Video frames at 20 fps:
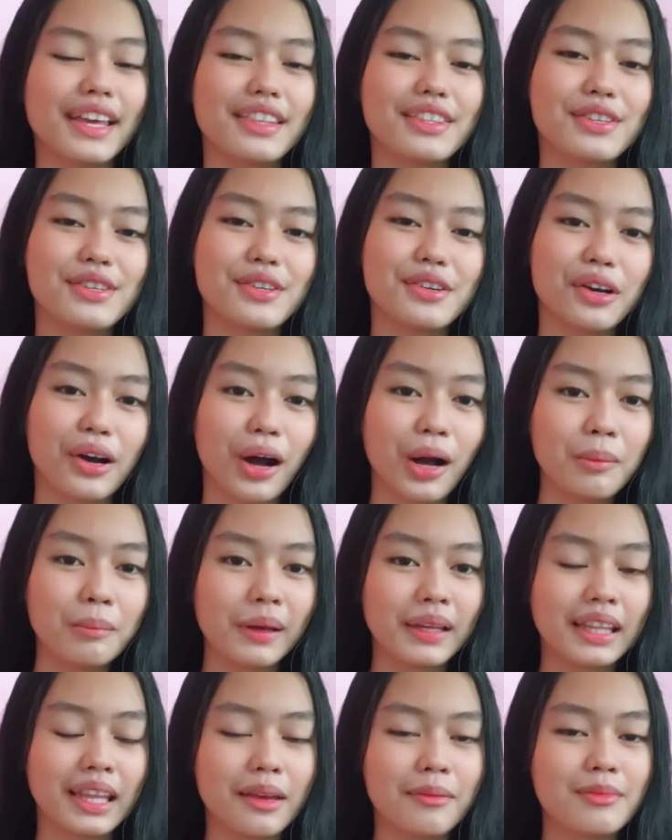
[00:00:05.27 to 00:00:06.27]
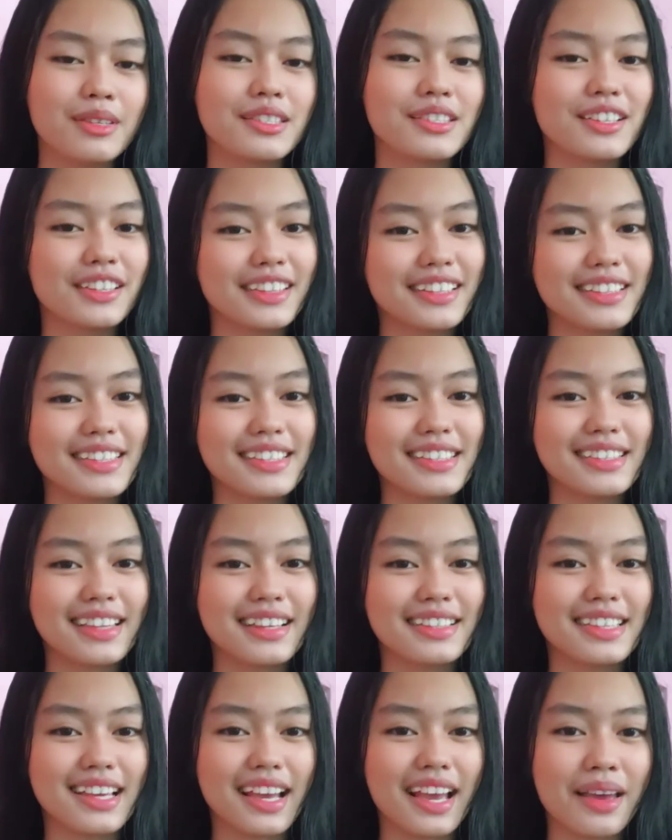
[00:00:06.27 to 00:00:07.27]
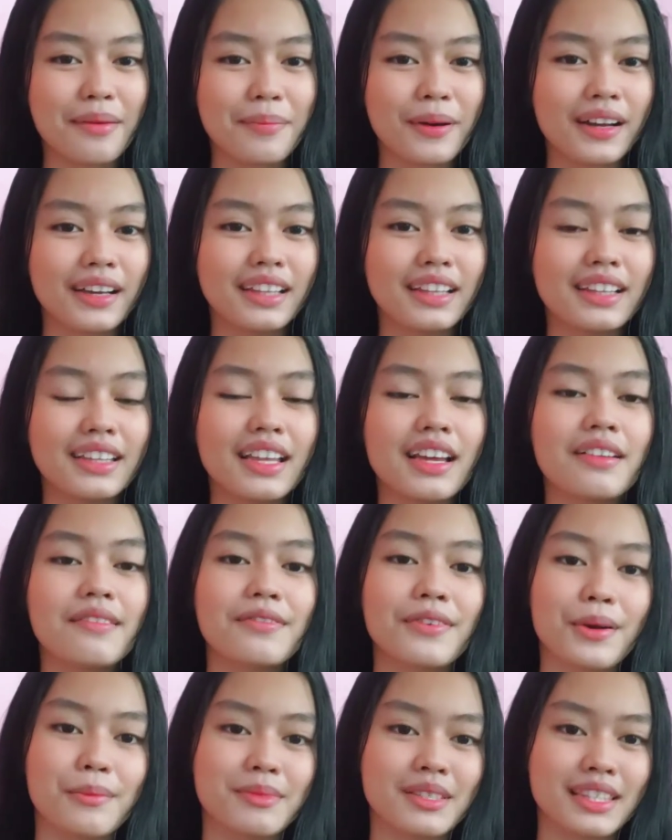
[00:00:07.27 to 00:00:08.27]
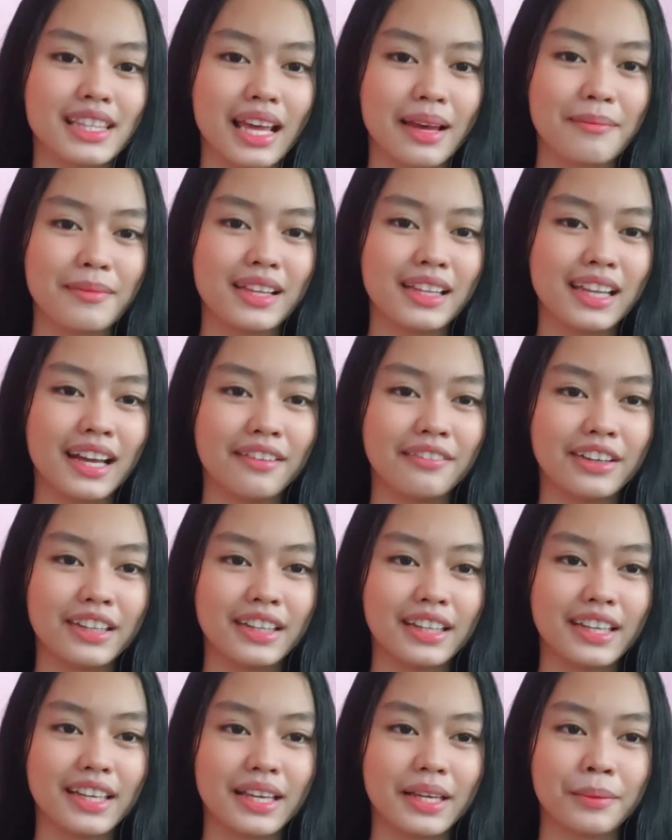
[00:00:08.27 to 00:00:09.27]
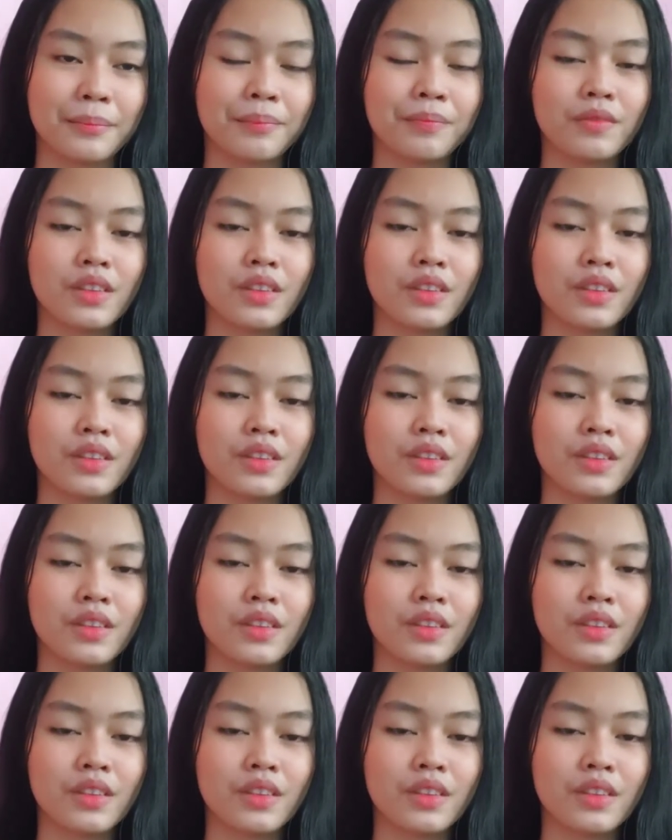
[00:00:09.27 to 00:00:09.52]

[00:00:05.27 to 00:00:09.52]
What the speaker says: day to you all. My name is Jeunnesse Stacy A. Pangilinan from STEM 11E.